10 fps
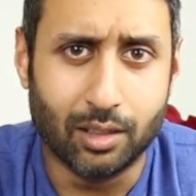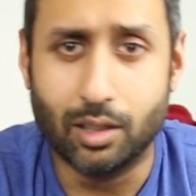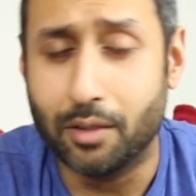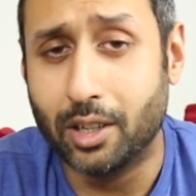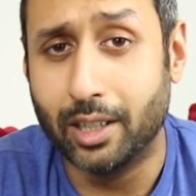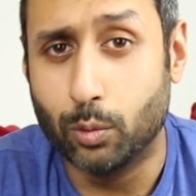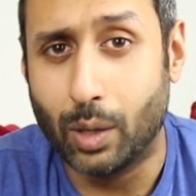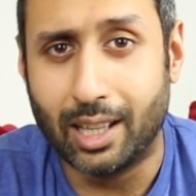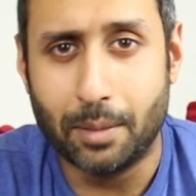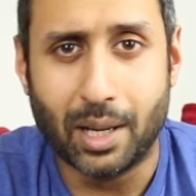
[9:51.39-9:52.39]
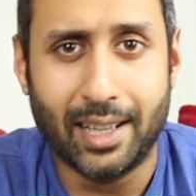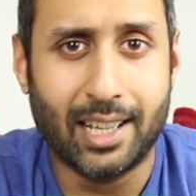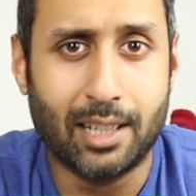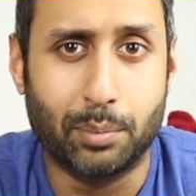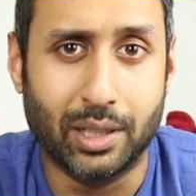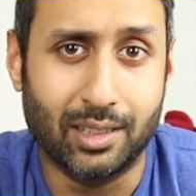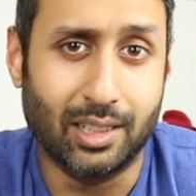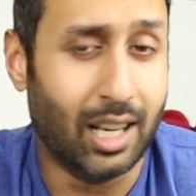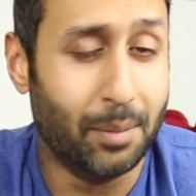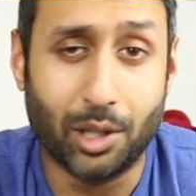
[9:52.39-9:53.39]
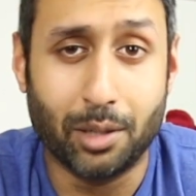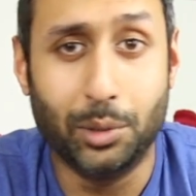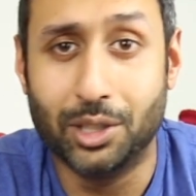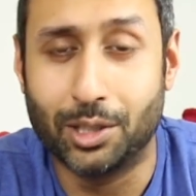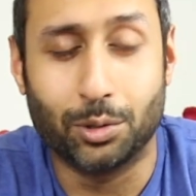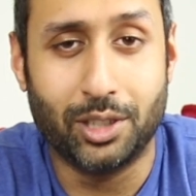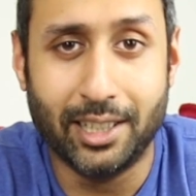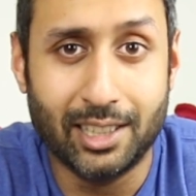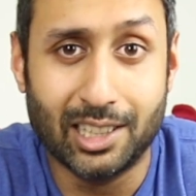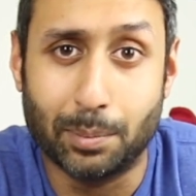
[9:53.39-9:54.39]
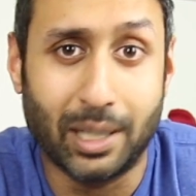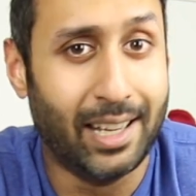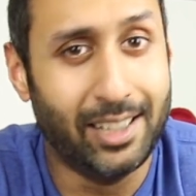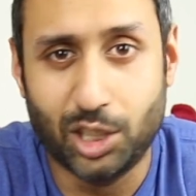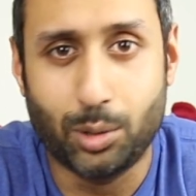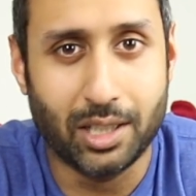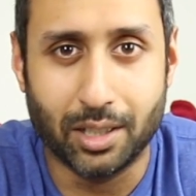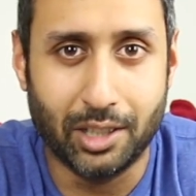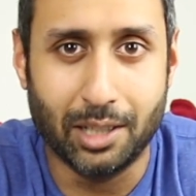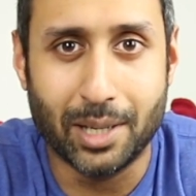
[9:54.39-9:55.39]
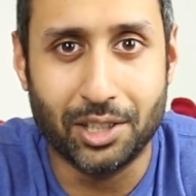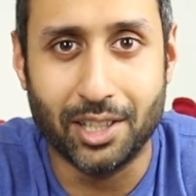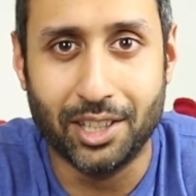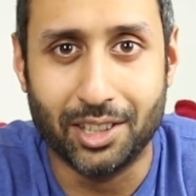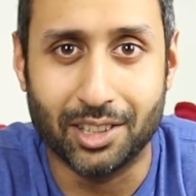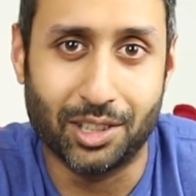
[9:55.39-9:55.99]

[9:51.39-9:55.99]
Not very well, I might add, but I'm not a musical genius by any stretch of the imagination,